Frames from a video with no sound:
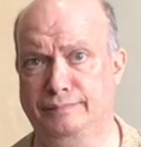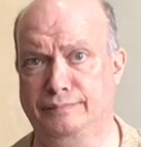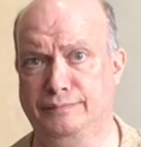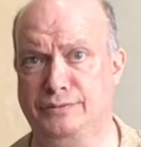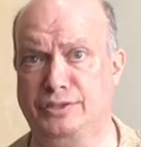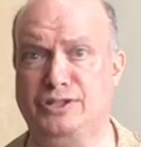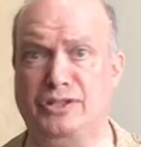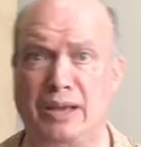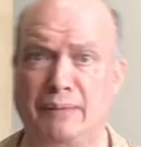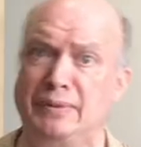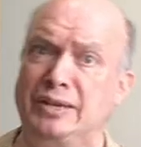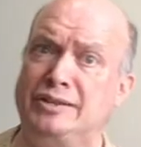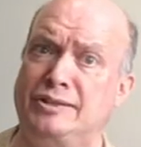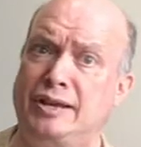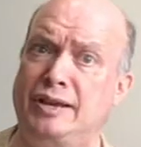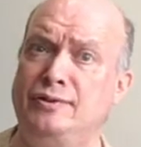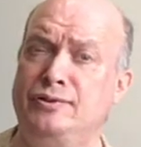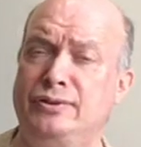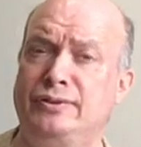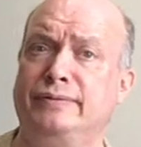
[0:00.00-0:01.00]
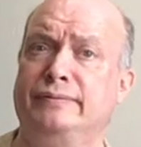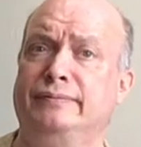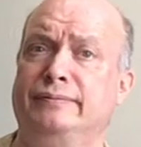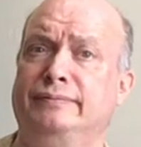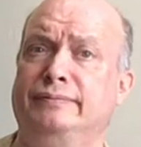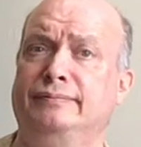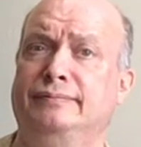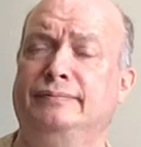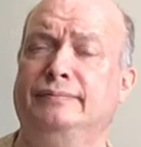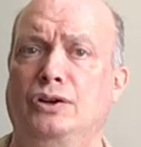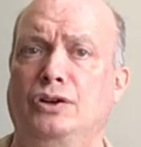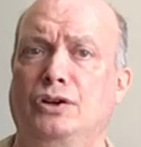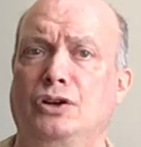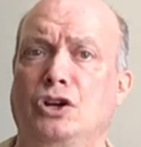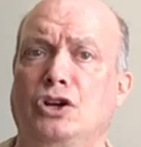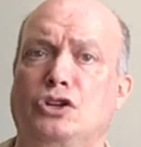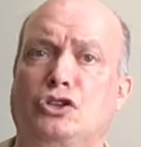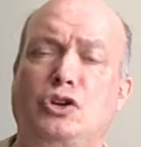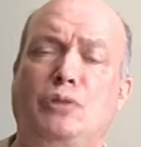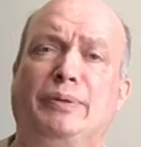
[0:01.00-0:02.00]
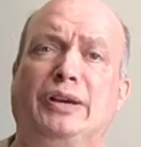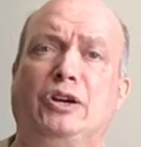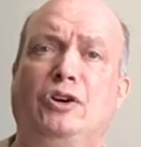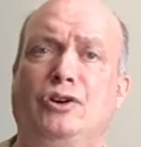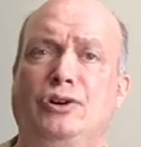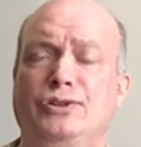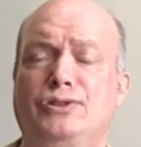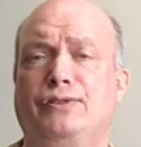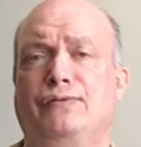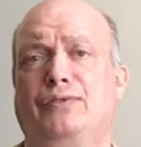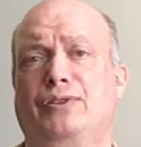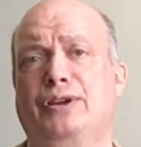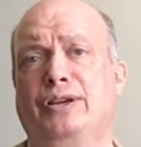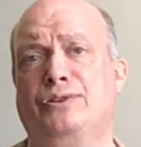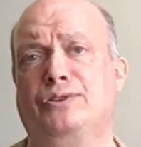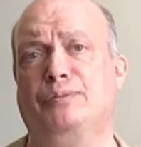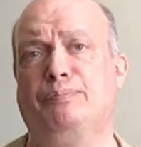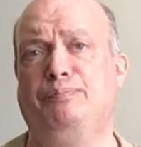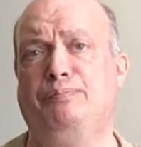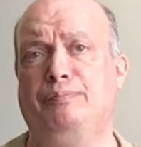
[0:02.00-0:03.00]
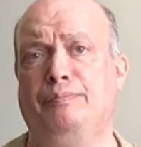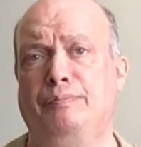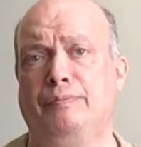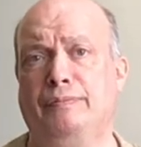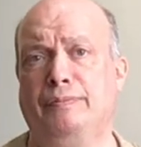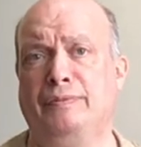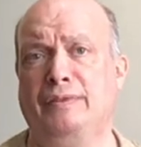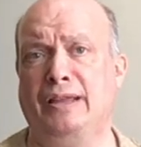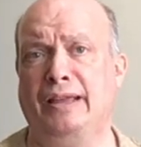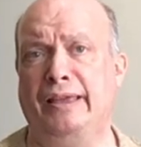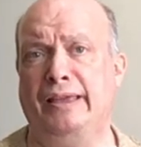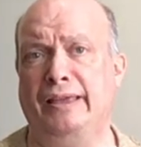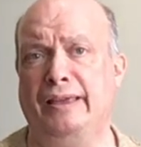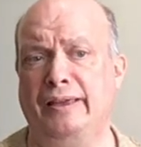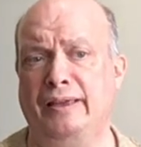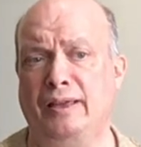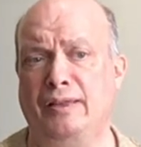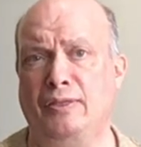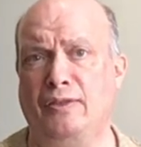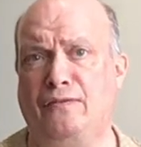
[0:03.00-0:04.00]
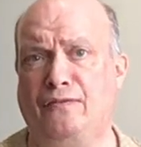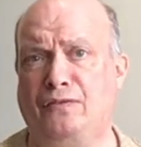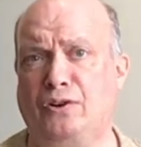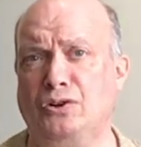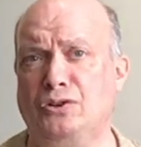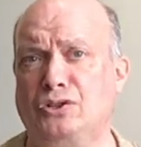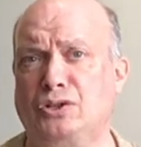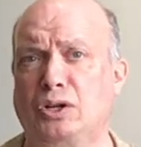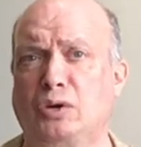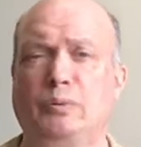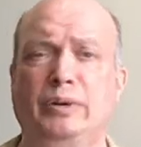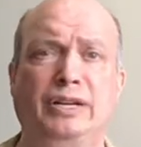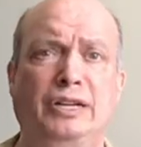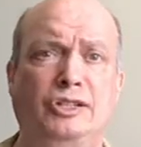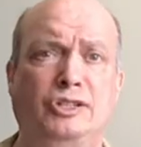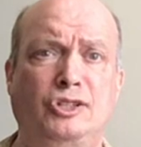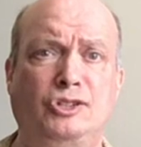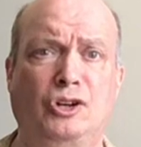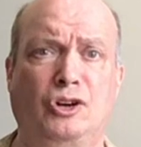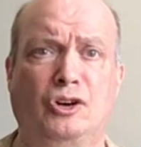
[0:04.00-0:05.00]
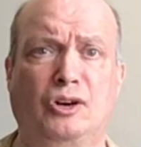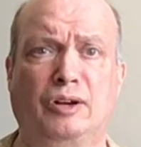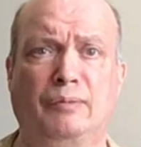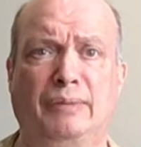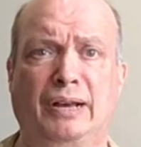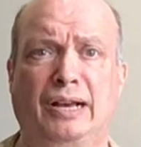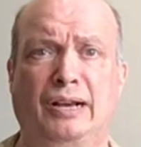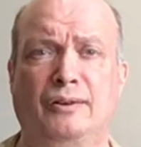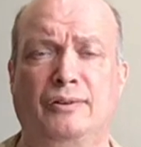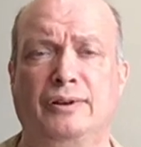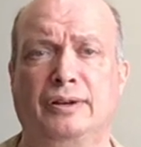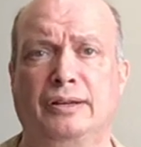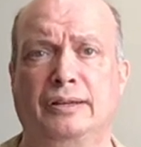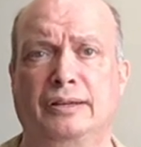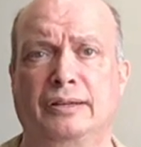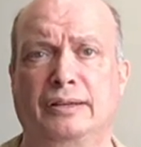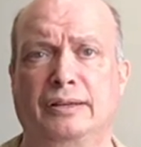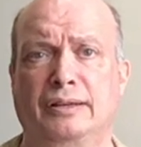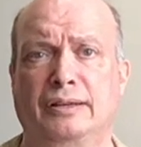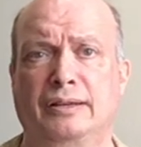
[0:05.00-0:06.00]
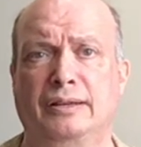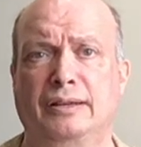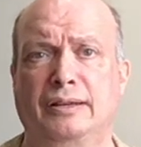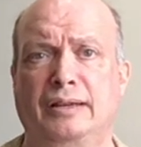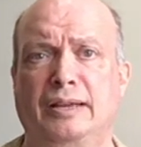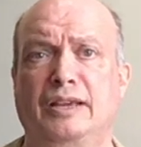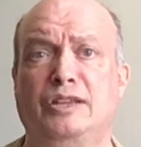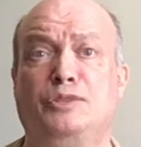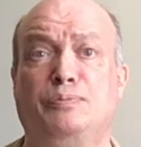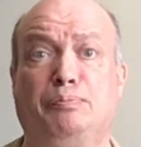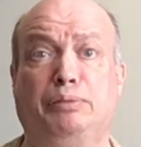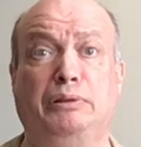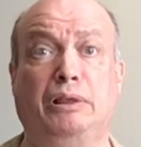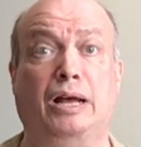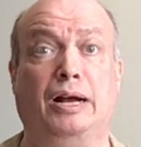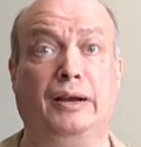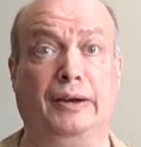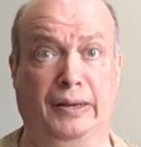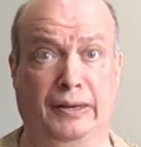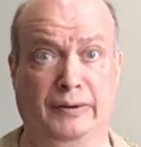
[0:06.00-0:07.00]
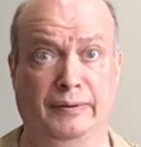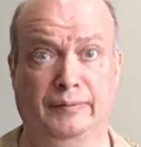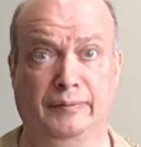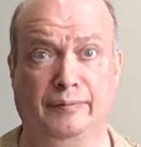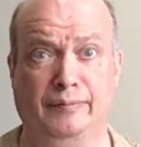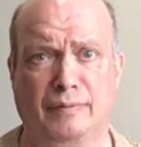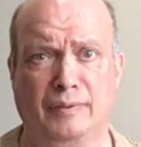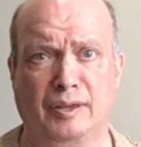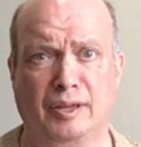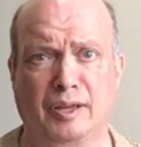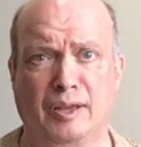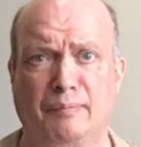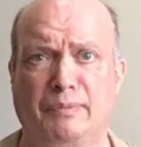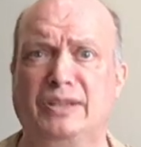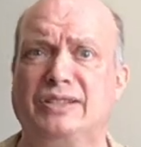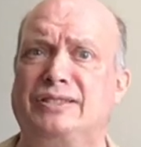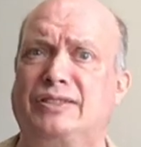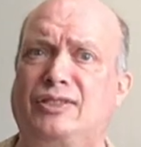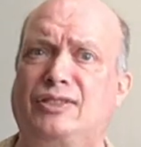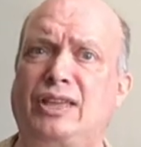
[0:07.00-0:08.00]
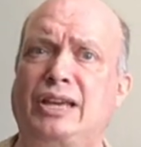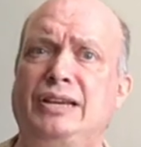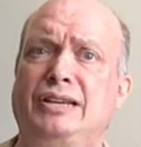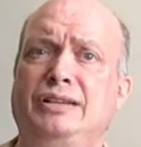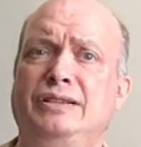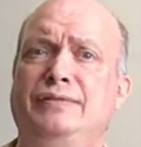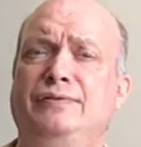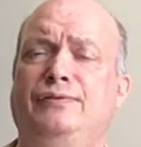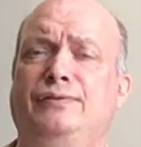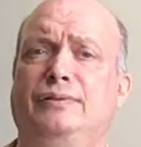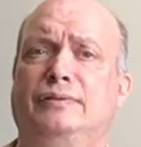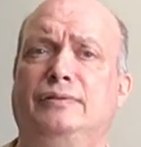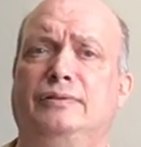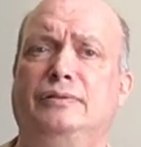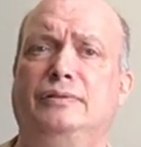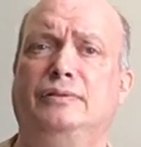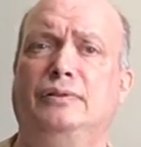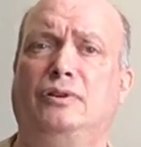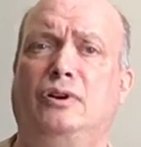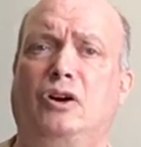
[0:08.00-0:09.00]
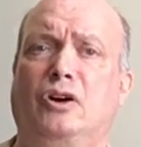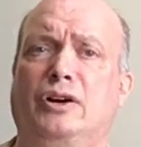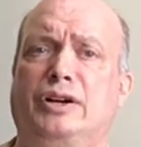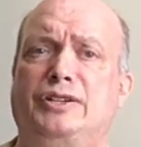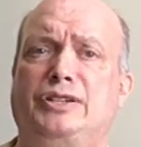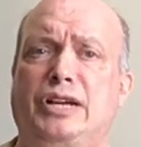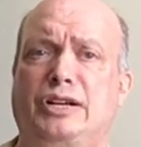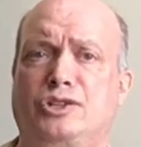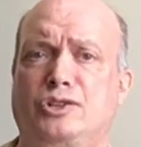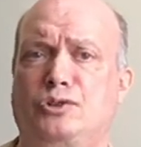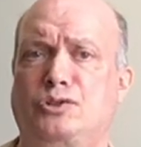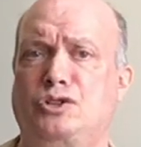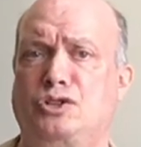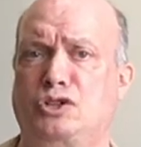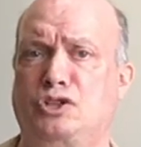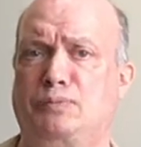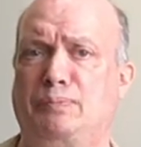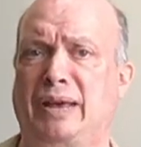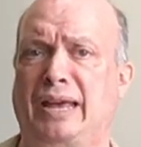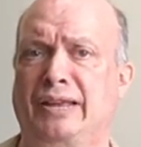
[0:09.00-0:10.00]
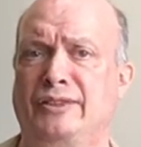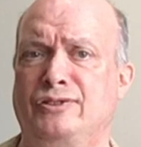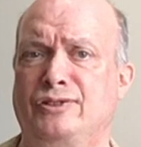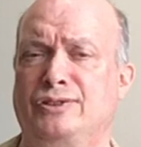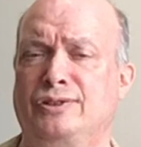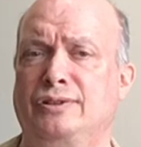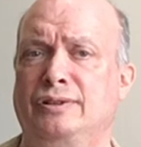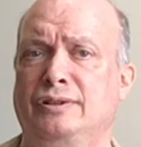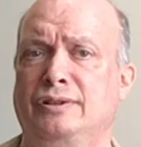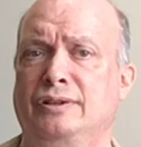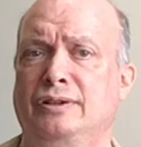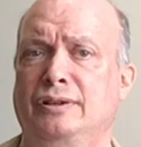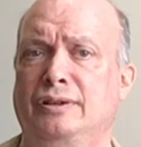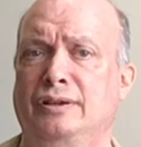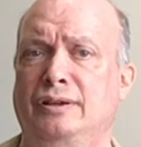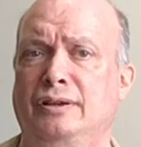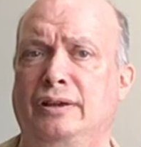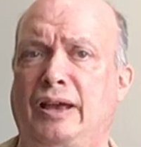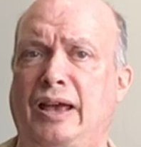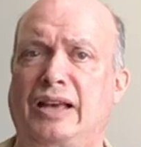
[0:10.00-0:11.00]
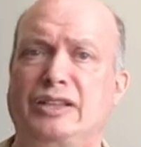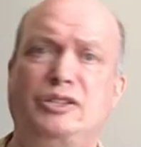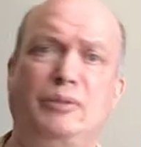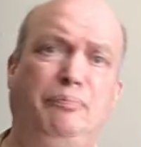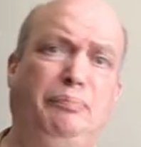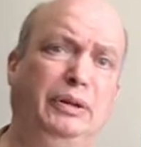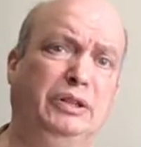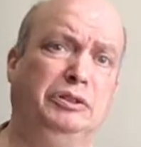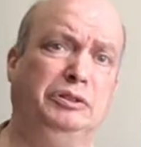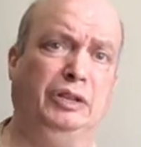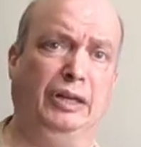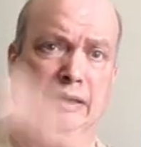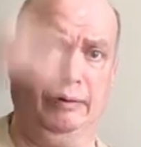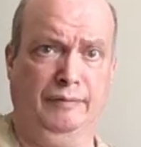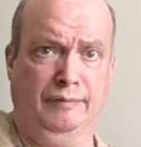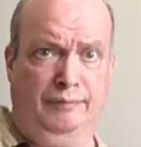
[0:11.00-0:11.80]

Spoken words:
Does that make sense? So because of this, the first thing we need to talk about is plotting. Because think of architectural suspense as a building.